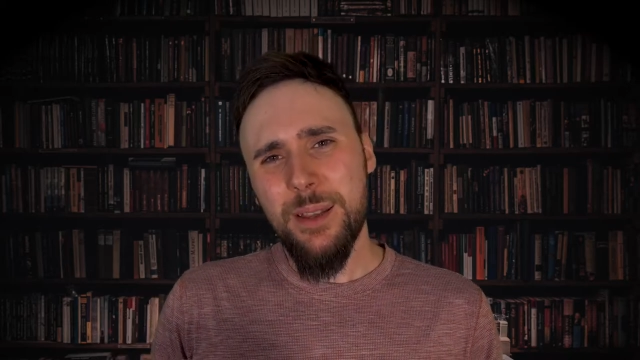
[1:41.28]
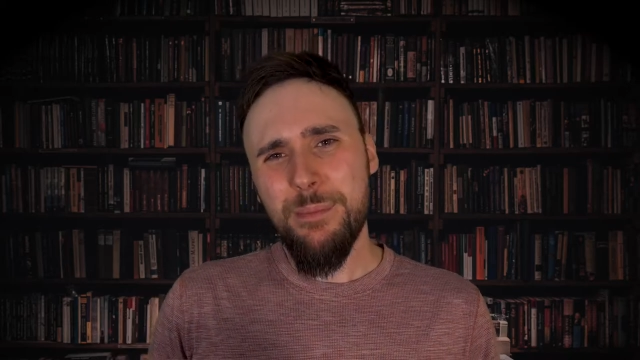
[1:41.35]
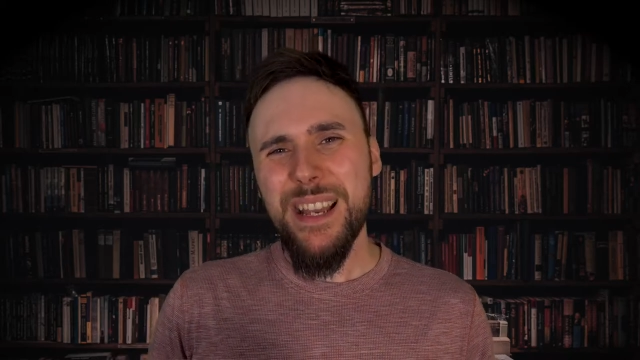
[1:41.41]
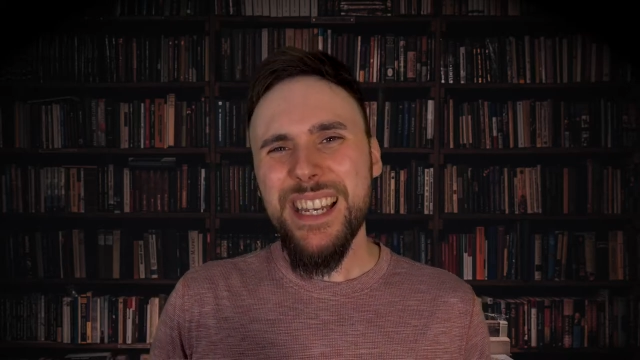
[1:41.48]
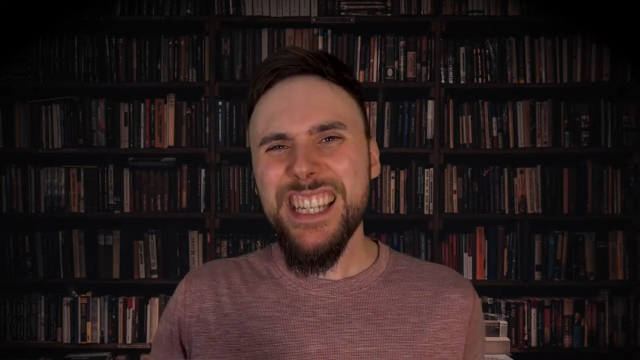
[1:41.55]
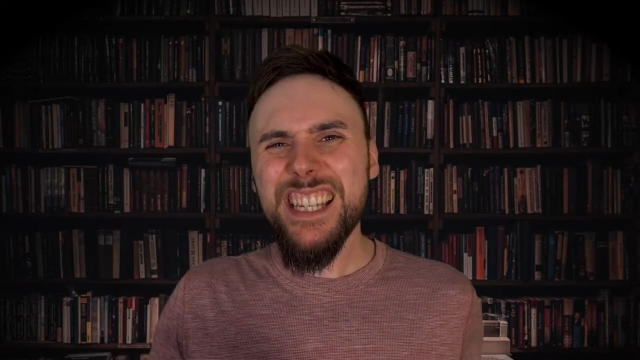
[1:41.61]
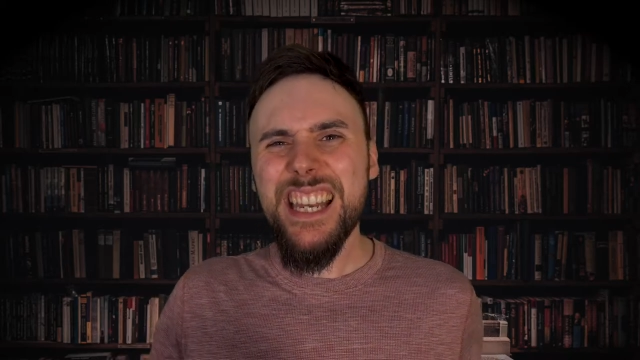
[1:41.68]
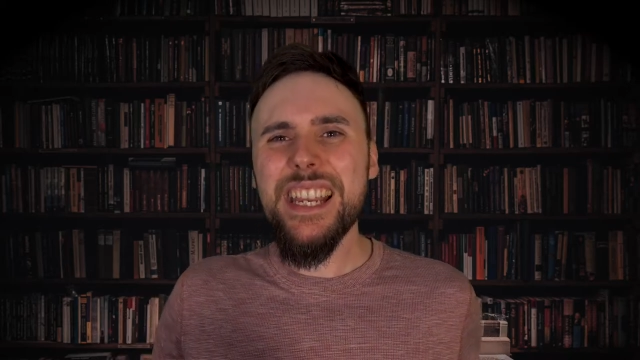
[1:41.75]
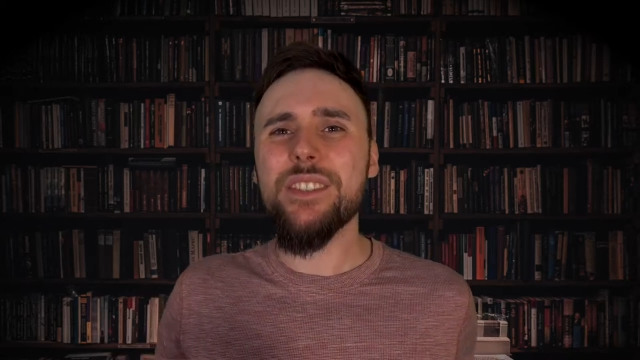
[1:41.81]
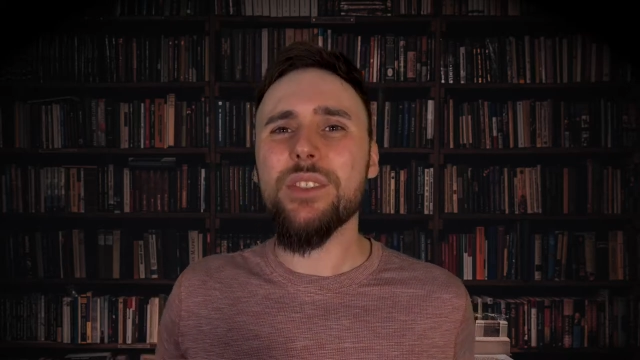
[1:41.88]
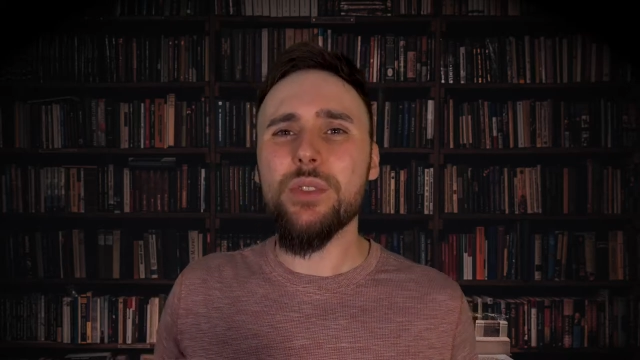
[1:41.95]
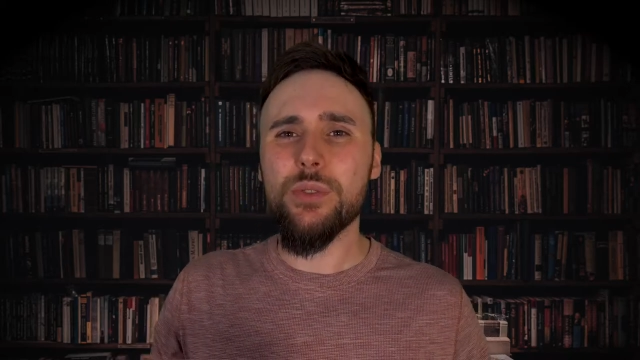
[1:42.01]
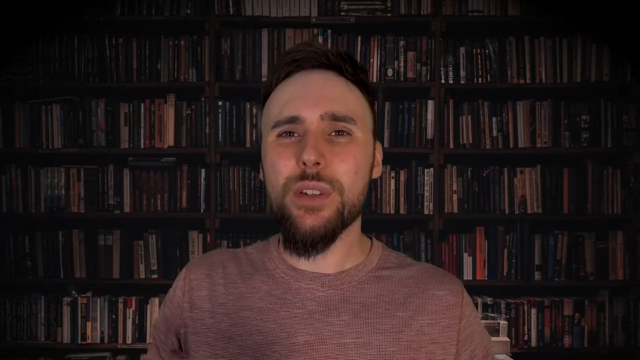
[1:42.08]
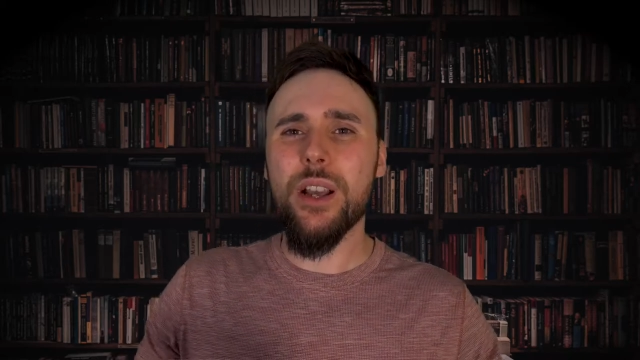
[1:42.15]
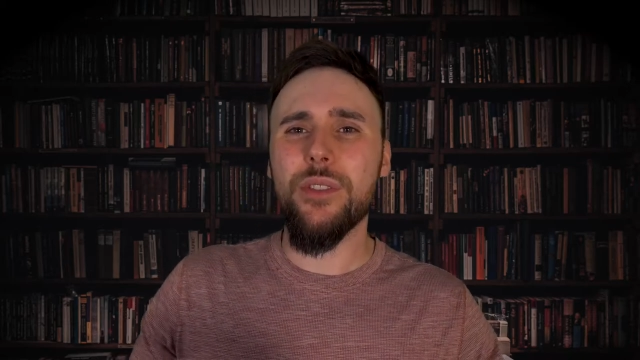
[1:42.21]
many
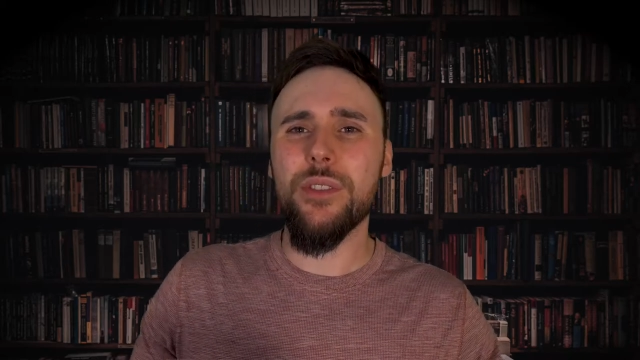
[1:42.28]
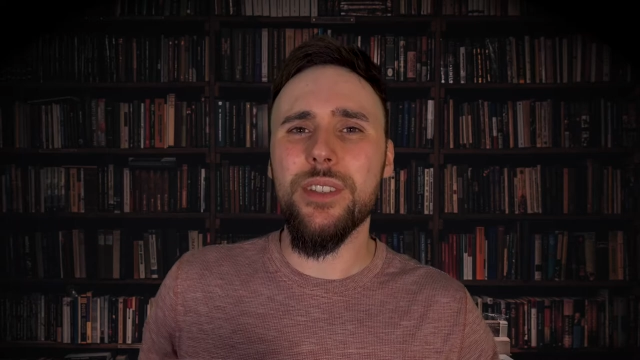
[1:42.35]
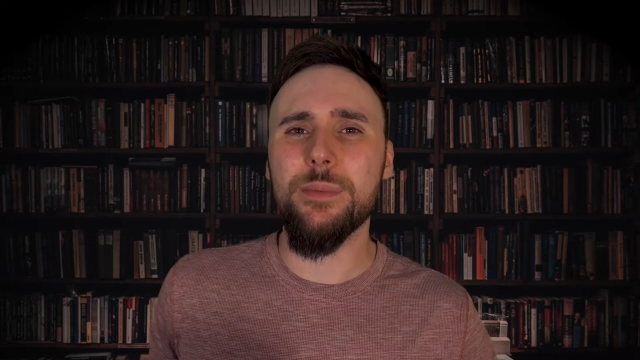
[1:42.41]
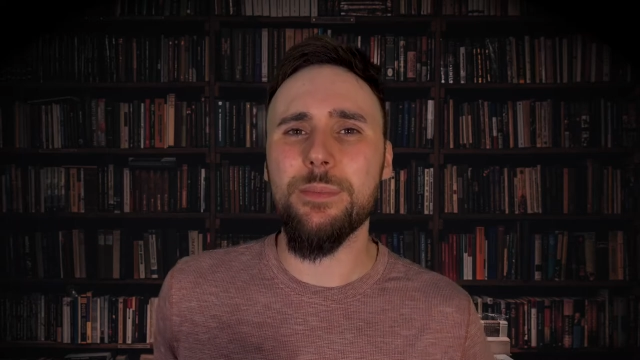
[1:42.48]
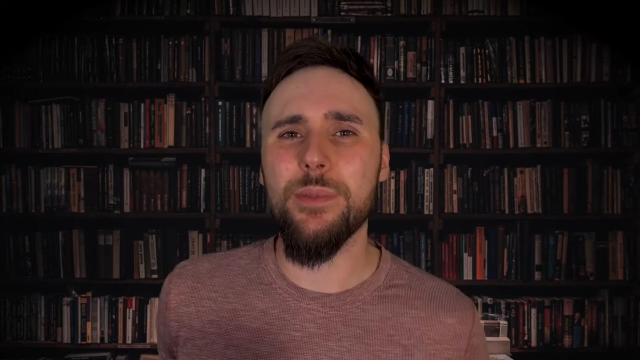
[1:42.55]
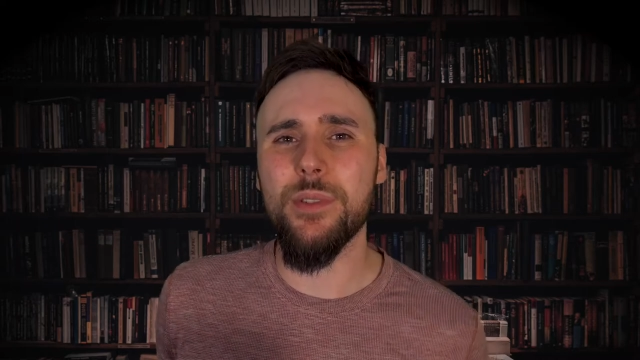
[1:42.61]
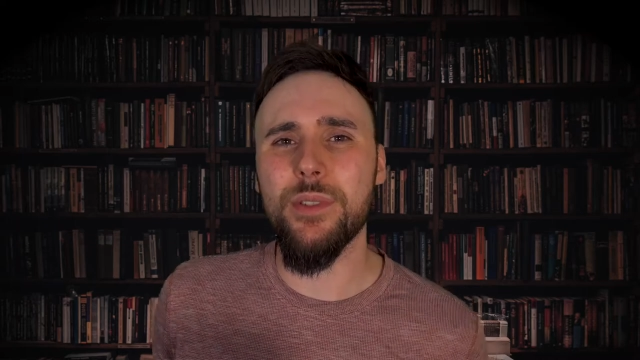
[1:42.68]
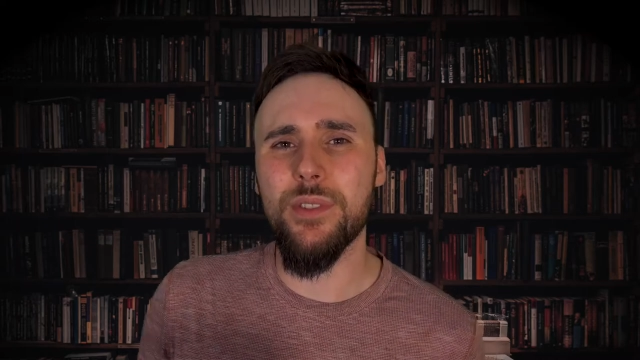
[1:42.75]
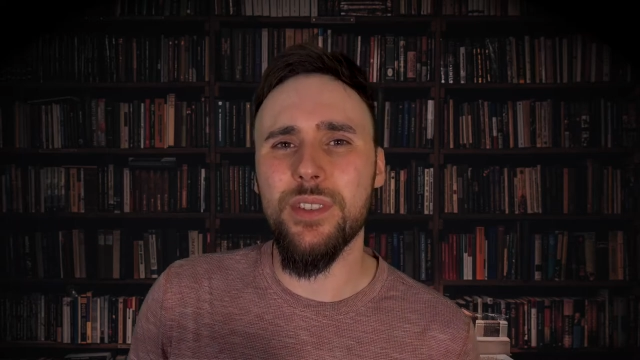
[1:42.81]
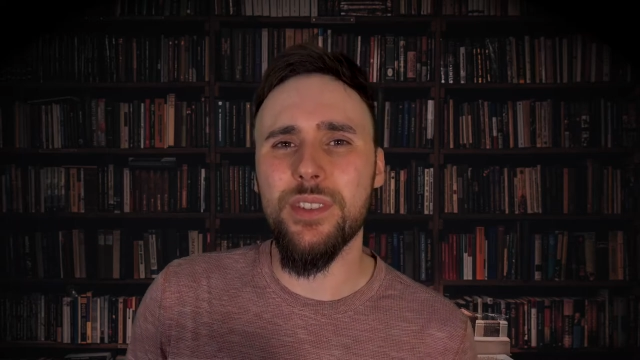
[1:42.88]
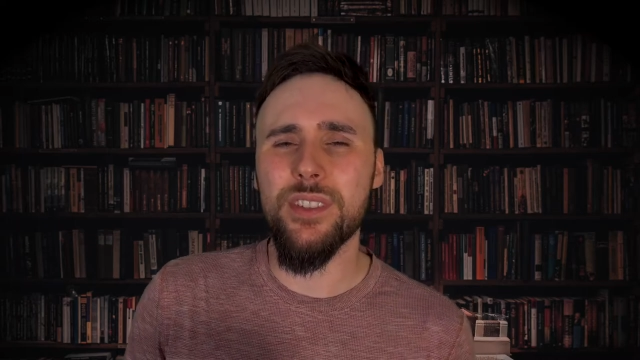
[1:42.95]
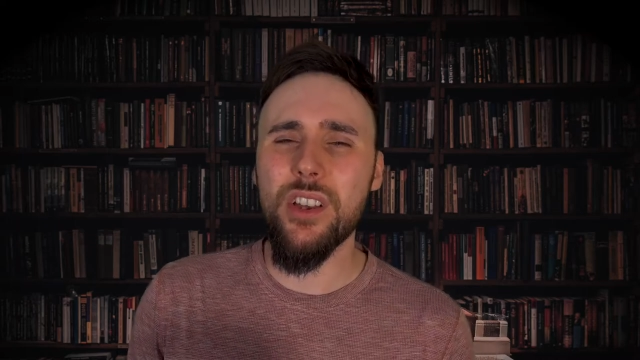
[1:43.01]
links throughout this book that